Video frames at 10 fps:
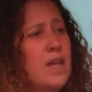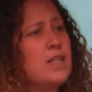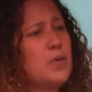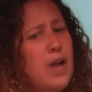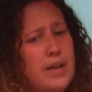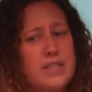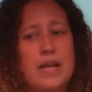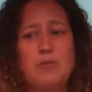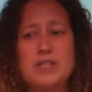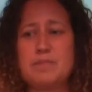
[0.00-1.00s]
So a lot of
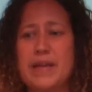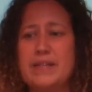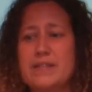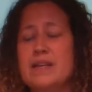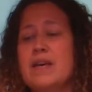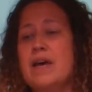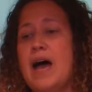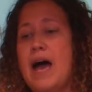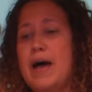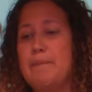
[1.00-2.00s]
time we spend
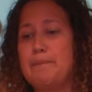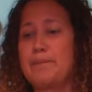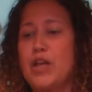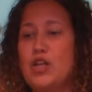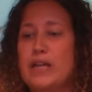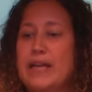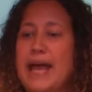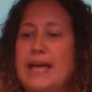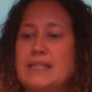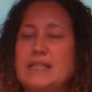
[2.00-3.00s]
looking
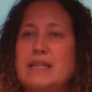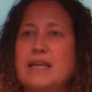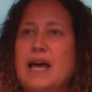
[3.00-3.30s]
at